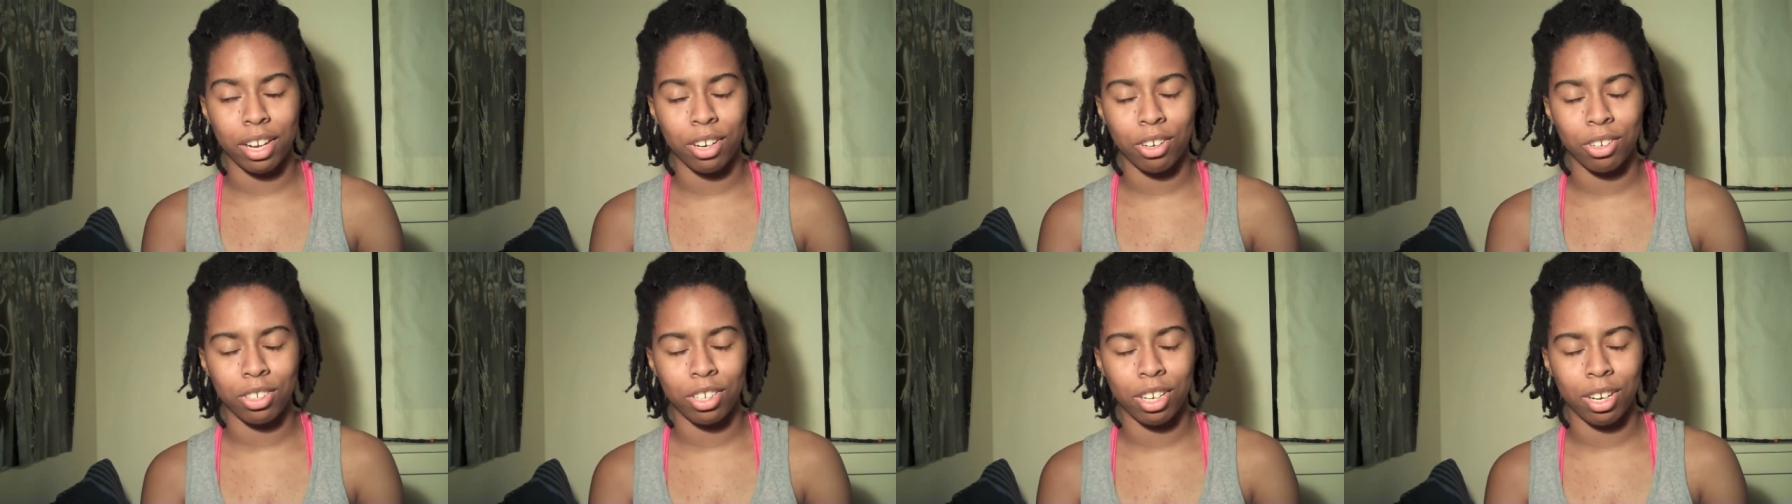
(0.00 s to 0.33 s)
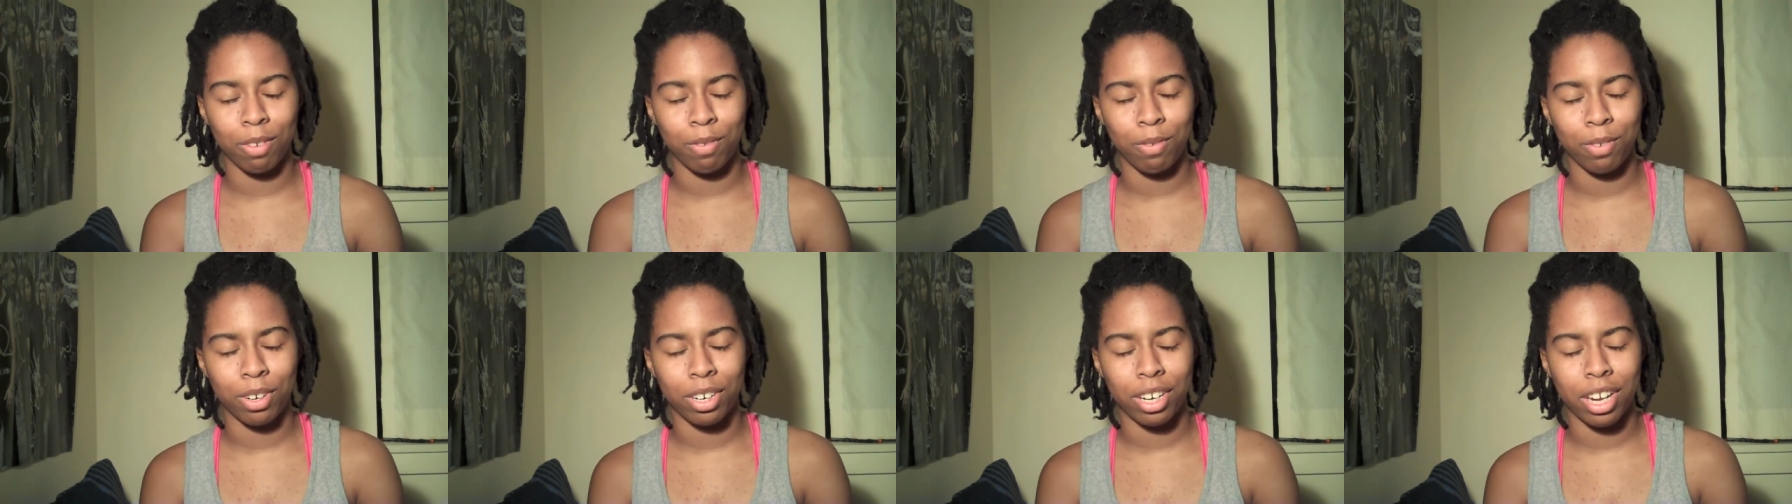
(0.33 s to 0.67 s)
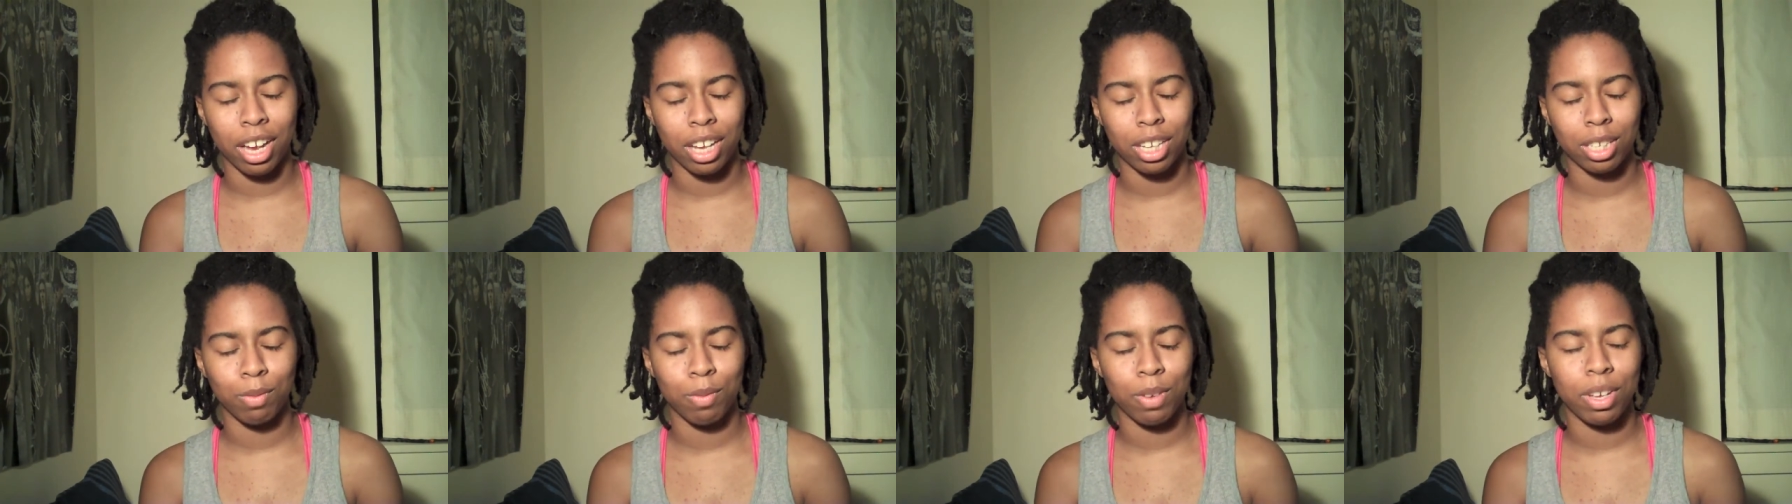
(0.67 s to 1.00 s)
interesting for
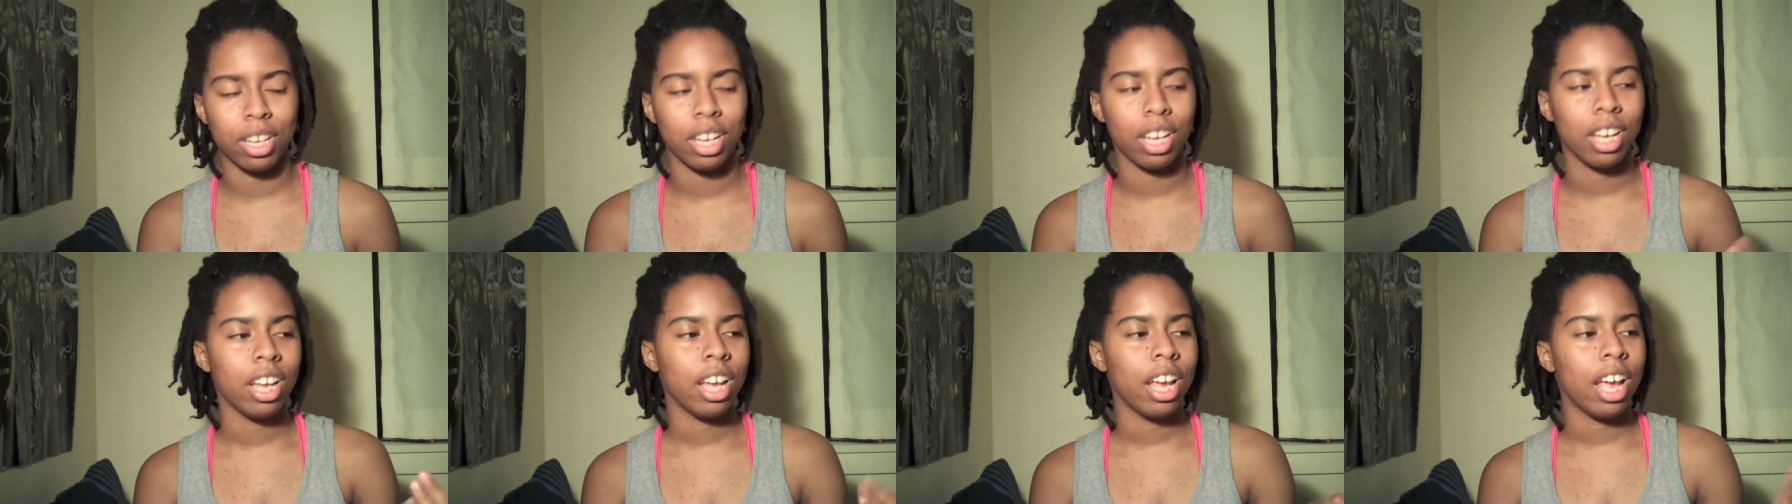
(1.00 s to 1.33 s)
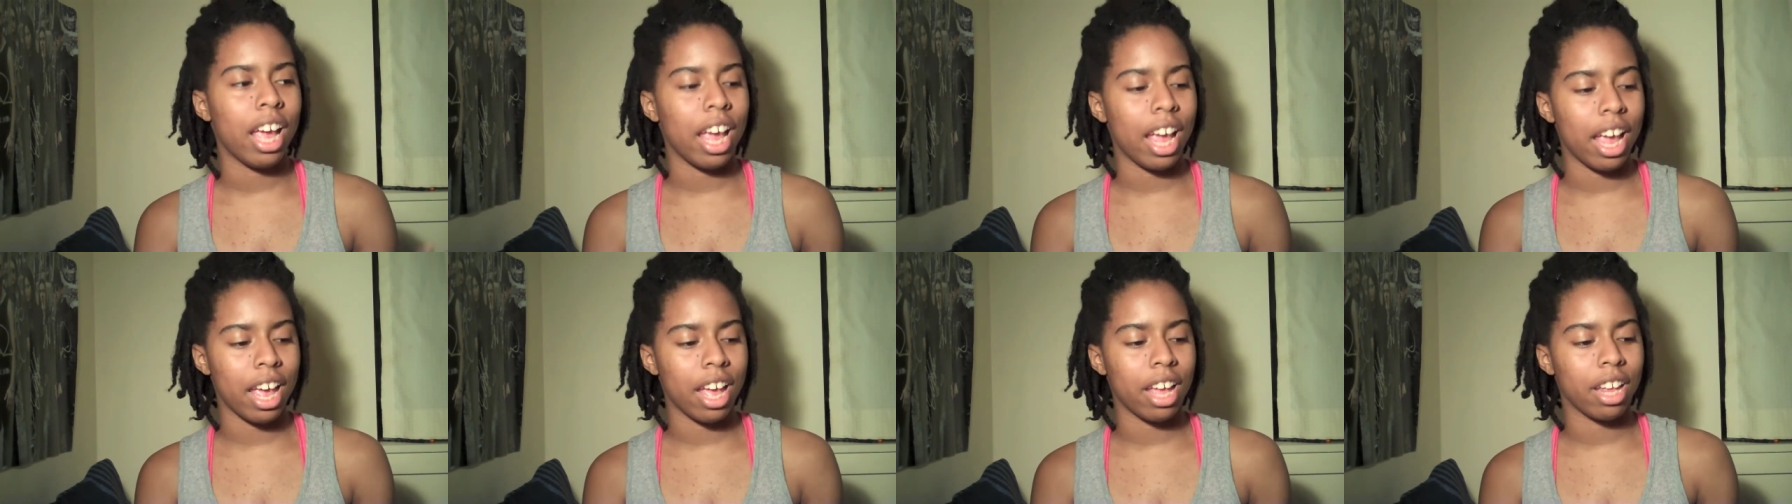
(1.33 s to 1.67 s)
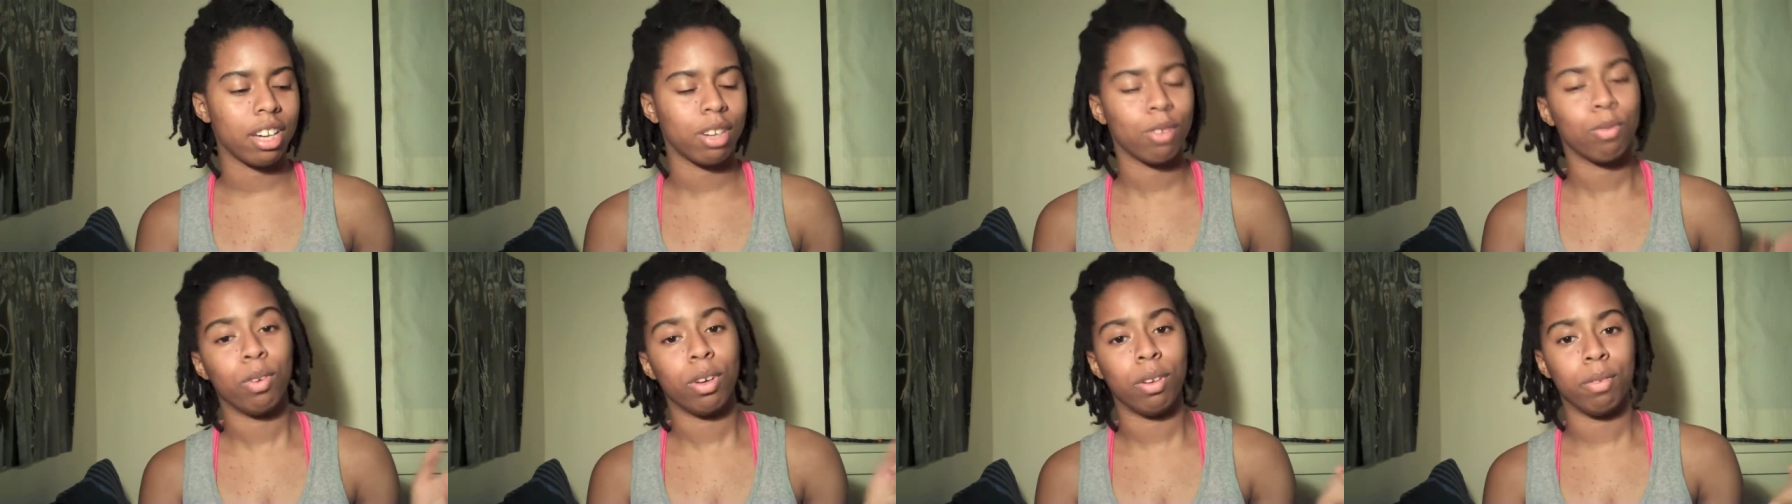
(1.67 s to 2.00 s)
next week,
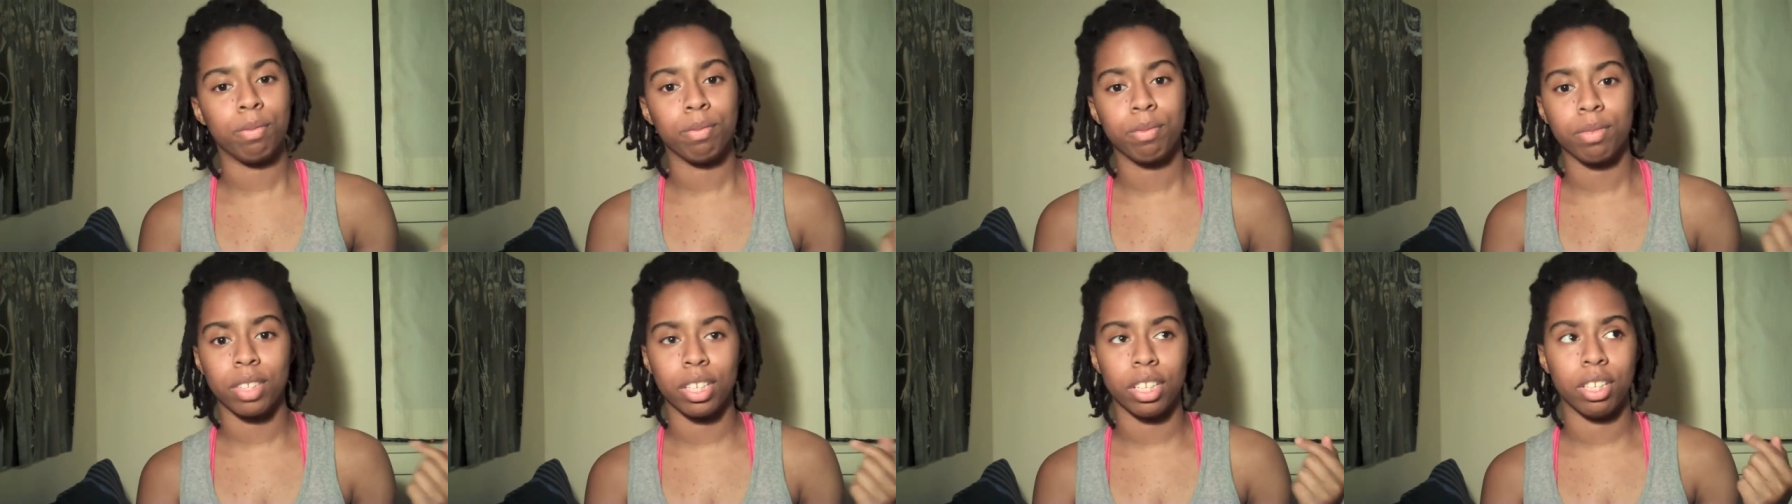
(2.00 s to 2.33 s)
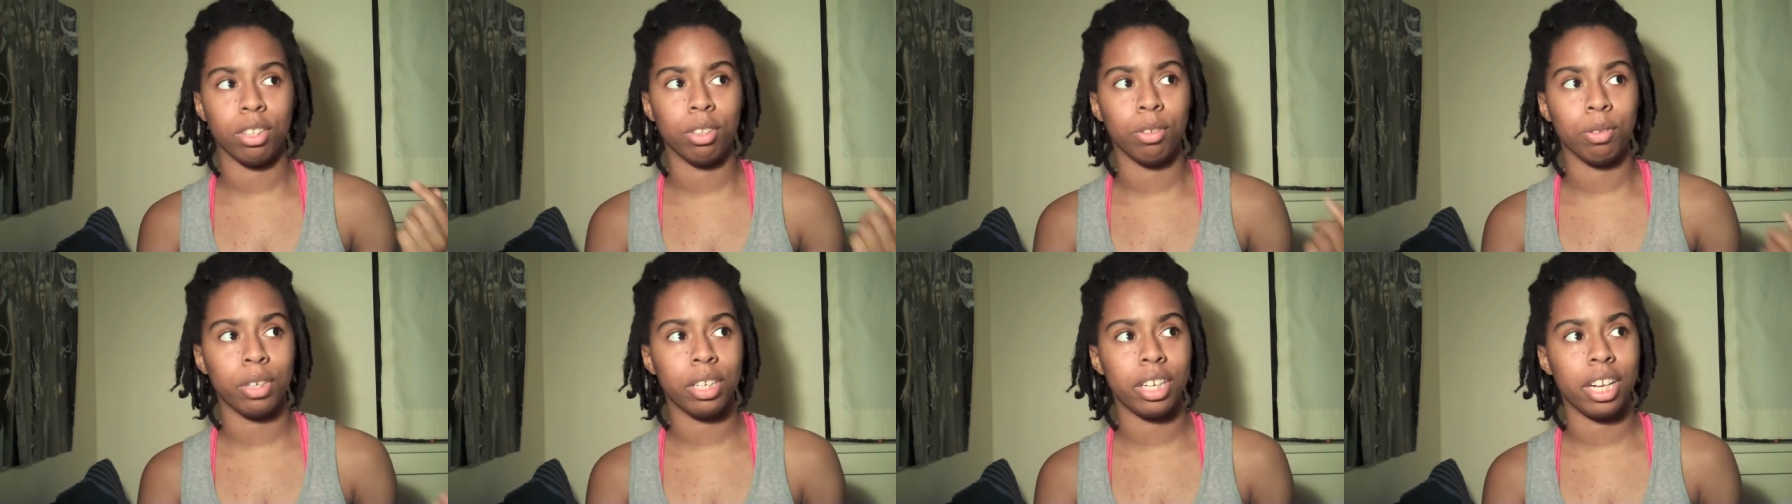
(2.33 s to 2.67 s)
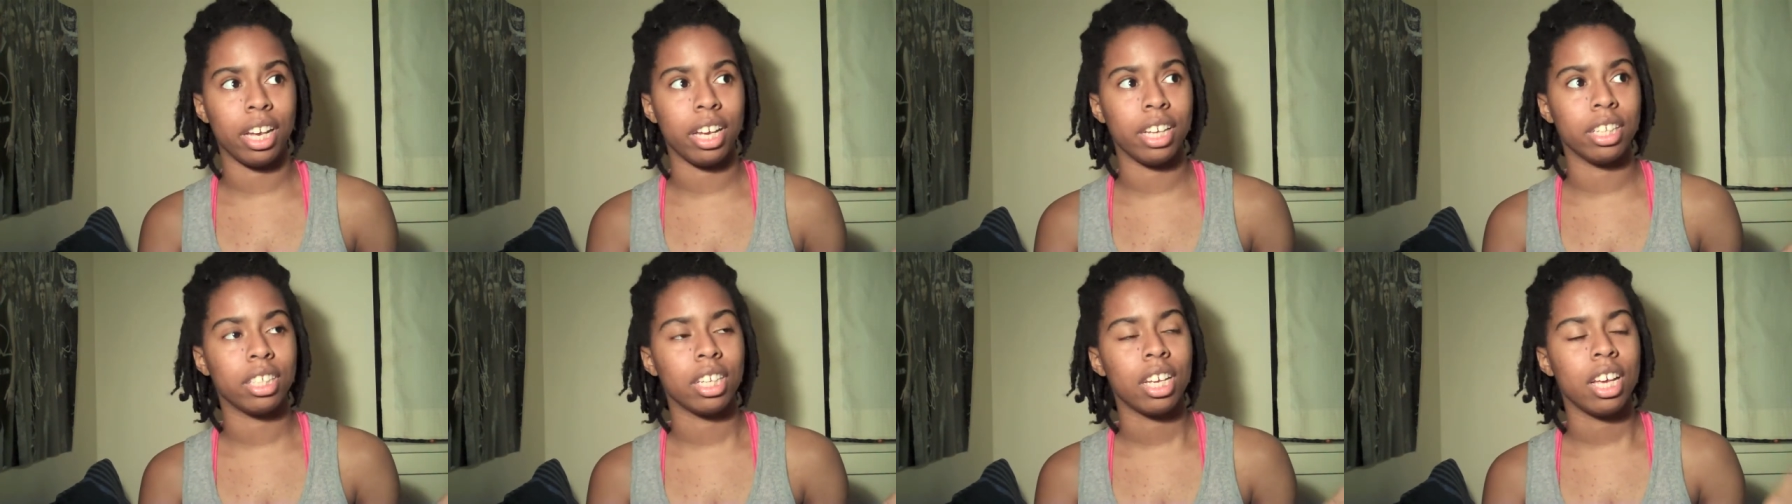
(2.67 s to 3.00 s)
and well, in three
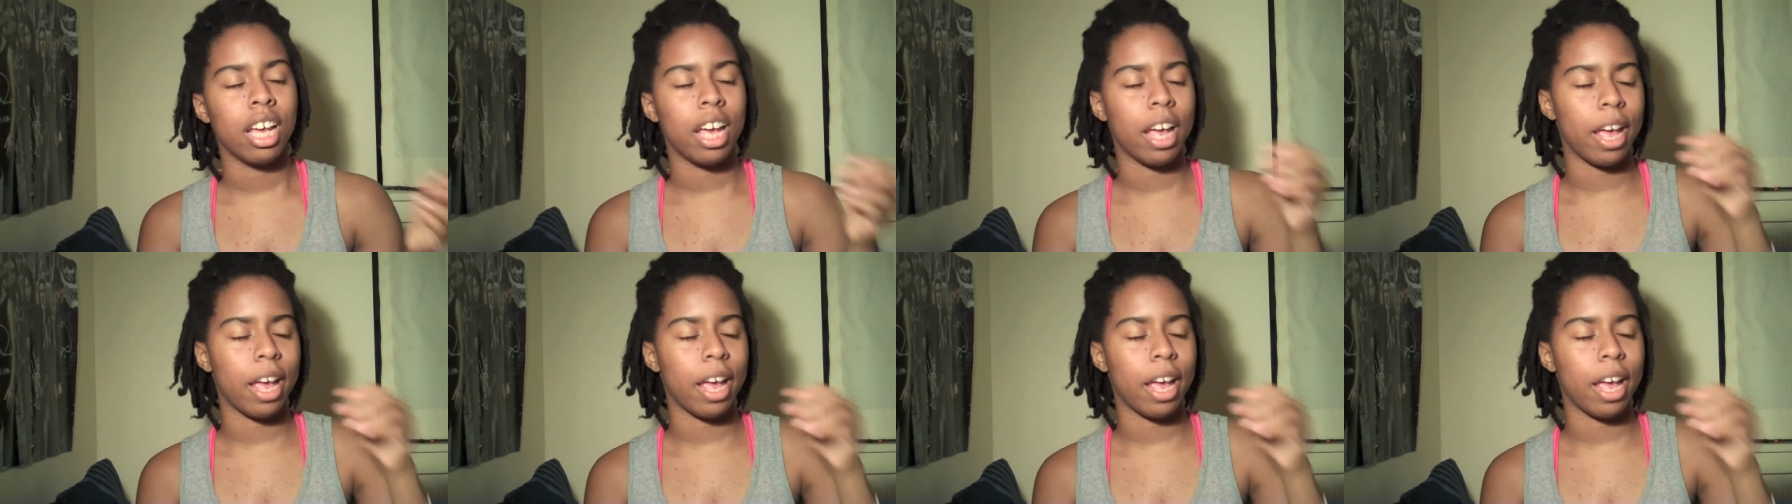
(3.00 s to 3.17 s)
days.